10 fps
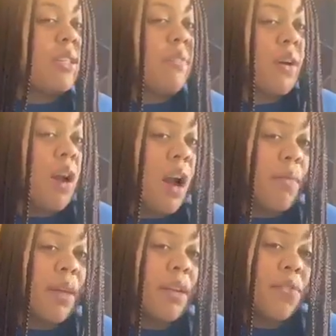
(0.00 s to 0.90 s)
leave a
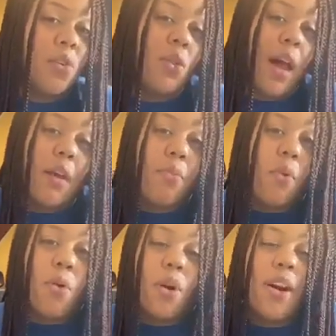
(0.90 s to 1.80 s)
comment if you like
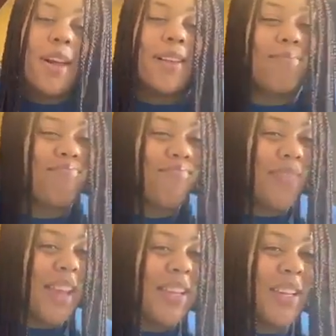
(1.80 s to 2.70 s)
more, and
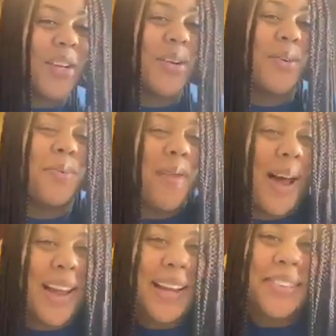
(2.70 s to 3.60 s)
thank you.
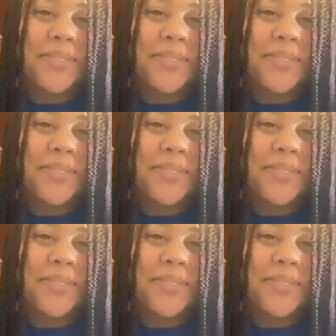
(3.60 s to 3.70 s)
Bye.